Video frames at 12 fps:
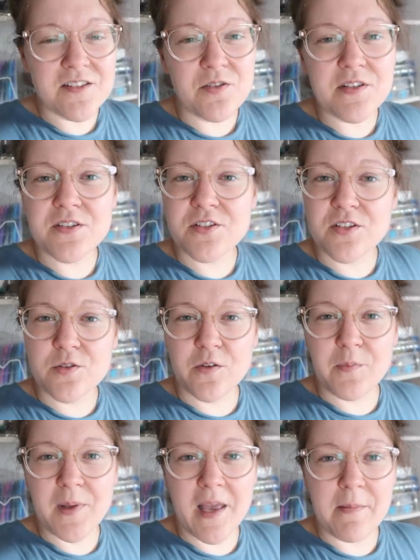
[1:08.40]
And so this just
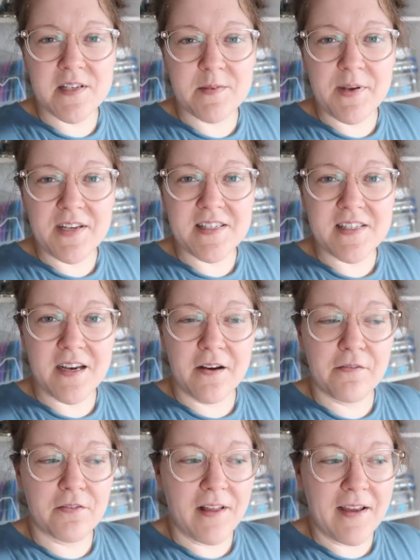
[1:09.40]
sort of became a space
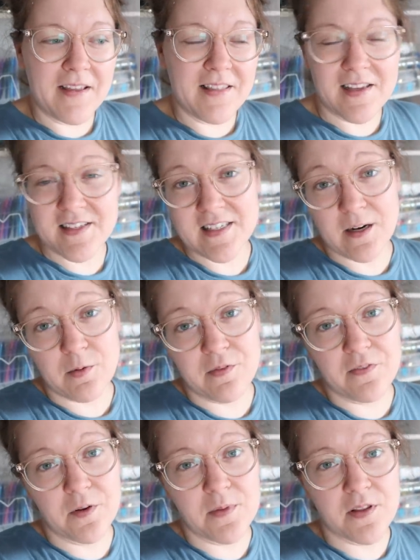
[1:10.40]
of like things that I
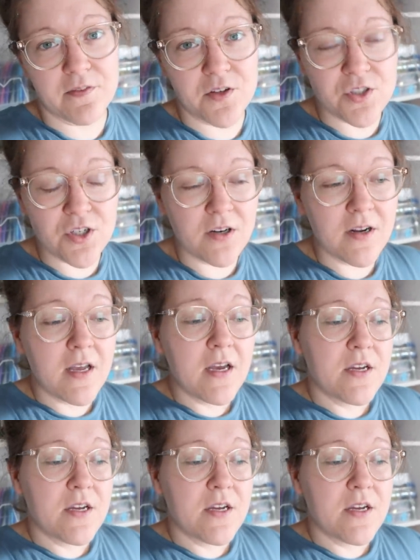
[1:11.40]
would film in the future.